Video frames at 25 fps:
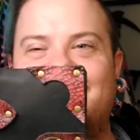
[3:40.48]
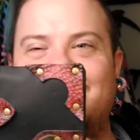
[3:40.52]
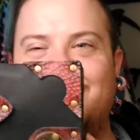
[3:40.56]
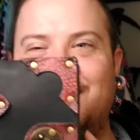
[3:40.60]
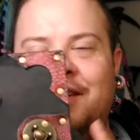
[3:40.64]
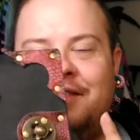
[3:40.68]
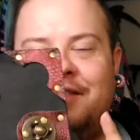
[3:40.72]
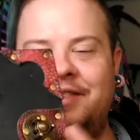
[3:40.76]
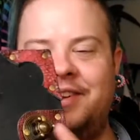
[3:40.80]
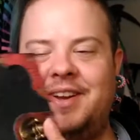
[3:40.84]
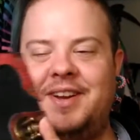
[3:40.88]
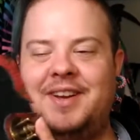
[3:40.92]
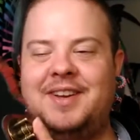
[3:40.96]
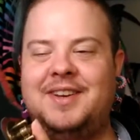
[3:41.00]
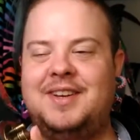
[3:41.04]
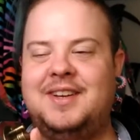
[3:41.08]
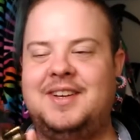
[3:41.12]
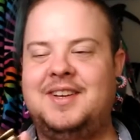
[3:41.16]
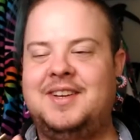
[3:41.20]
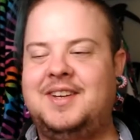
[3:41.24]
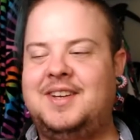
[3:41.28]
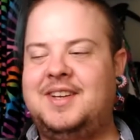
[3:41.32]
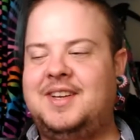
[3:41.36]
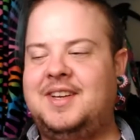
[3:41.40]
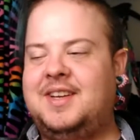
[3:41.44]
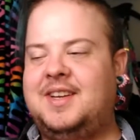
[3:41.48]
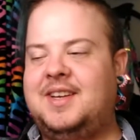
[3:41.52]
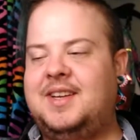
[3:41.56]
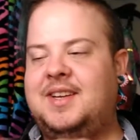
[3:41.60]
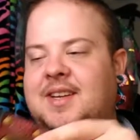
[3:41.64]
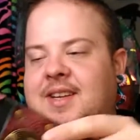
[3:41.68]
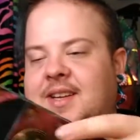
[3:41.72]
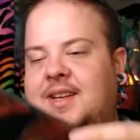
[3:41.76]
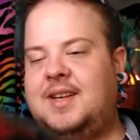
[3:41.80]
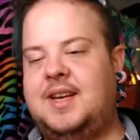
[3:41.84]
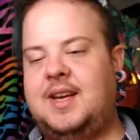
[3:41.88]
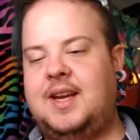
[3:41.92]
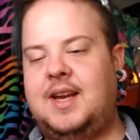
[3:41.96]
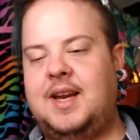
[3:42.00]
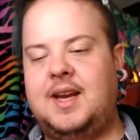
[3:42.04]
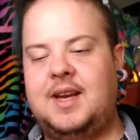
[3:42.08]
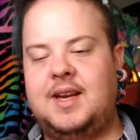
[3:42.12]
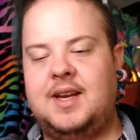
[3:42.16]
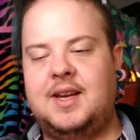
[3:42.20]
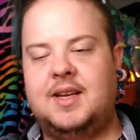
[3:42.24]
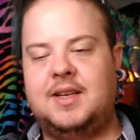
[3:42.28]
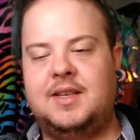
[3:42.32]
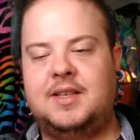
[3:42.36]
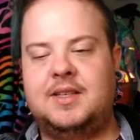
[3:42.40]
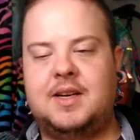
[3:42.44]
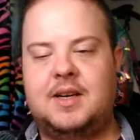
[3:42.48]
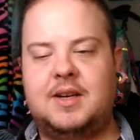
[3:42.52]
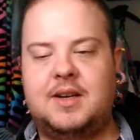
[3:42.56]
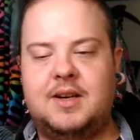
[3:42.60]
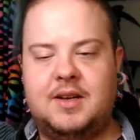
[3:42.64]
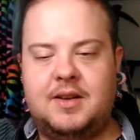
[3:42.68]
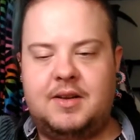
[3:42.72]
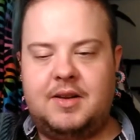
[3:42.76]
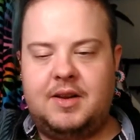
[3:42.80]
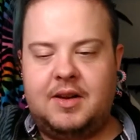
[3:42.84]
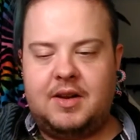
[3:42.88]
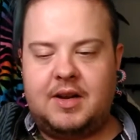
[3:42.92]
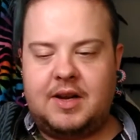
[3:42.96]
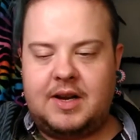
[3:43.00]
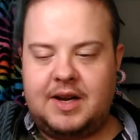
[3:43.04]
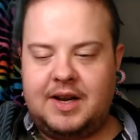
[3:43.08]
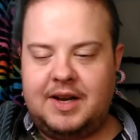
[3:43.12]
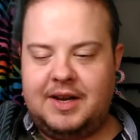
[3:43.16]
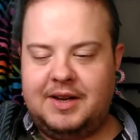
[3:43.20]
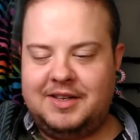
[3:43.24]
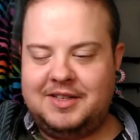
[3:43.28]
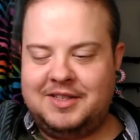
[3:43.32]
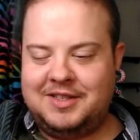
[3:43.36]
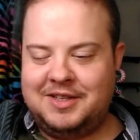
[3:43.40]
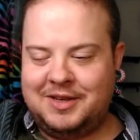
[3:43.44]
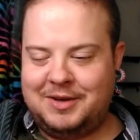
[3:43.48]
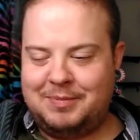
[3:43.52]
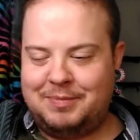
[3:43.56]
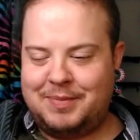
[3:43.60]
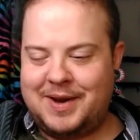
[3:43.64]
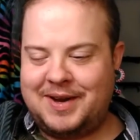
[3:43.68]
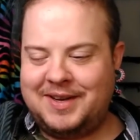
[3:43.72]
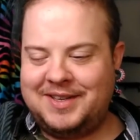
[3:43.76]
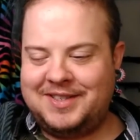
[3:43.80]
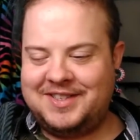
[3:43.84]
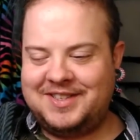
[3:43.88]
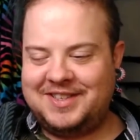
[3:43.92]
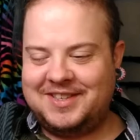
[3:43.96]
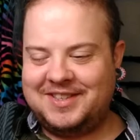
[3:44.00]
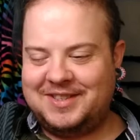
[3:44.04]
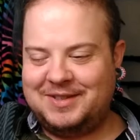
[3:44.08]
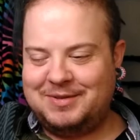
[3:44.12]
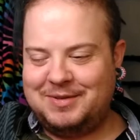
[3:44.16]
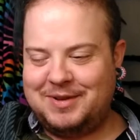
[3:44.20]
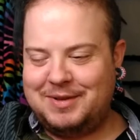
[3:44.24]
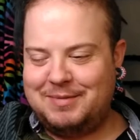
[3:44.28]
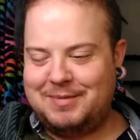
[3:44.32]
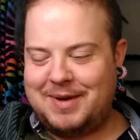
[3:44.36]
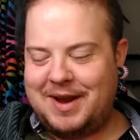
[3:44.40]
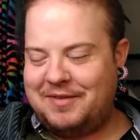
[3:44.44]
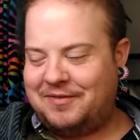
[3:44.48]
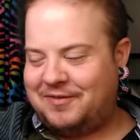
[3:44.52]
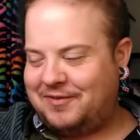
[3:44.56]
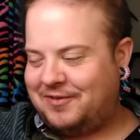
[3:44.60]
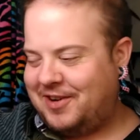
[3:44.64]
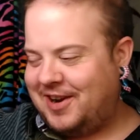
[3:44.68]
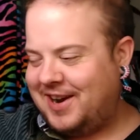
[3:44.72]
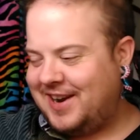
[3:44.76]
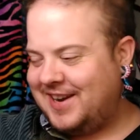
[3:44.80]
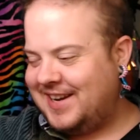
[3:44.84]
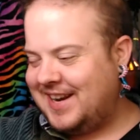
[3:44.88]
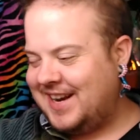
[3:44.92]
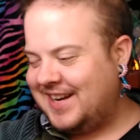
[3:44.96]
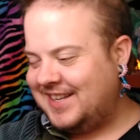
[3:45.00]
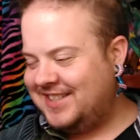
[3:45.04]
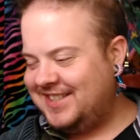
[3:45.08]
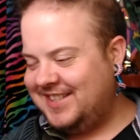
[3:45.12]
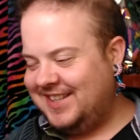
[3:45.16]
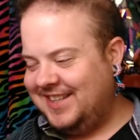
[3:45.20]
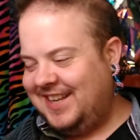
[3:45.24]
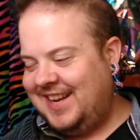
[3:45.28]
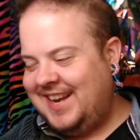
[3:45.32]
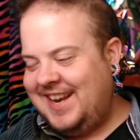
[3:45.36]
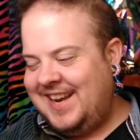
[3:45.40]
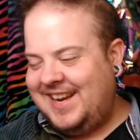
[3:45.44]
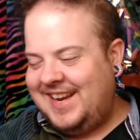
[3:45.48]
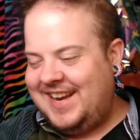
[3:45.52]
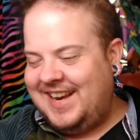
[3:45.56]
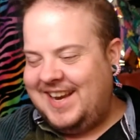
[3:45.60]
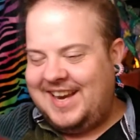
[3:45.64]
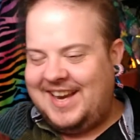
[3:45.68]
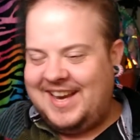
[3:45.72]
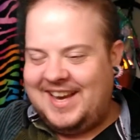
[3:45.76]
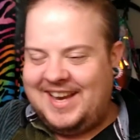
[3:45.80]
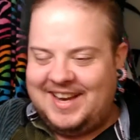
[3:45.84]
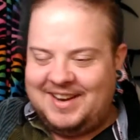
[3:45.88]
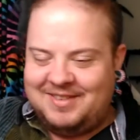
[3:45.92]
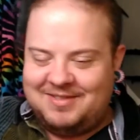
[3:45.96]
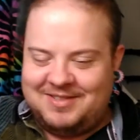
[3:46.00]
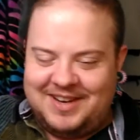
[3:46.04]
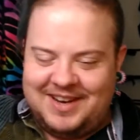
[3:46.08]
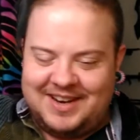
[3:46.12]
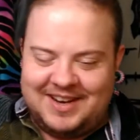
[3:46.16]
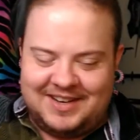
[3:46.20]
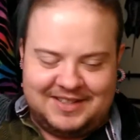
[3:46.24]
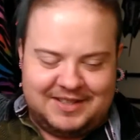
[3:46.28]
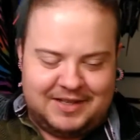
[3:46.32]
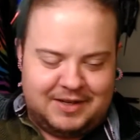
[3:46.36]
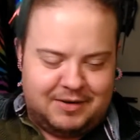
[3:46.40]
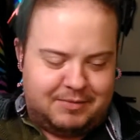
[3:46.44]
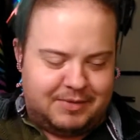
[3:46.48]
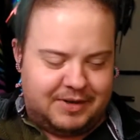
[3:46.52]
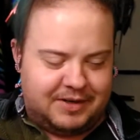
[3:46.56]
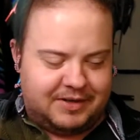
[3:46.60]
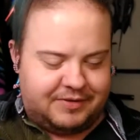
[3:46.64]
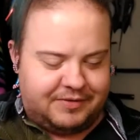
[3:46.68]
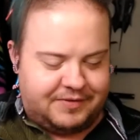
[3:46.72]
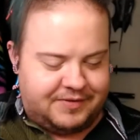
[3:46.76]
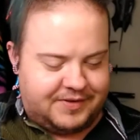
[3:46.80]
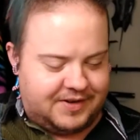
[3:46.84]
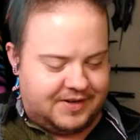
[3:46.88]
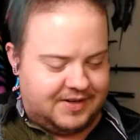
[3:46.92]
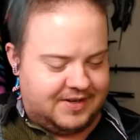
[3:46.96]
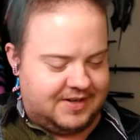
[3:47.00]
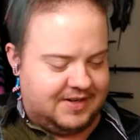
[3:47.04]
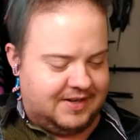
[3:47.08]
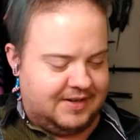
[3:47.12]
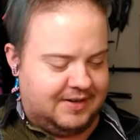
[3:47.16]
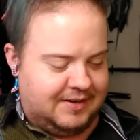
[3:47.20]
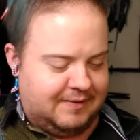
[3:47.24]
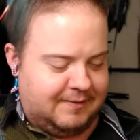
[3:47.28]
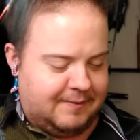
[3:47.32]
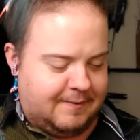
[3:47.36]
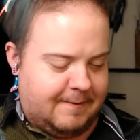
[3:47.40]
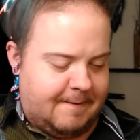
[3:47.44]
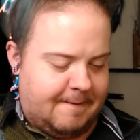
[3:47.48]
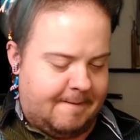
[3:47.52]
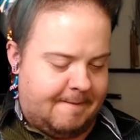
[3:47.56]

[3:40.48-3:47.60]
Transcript: I love it. And I took pictures with my friend Ashlini. We had so much fun.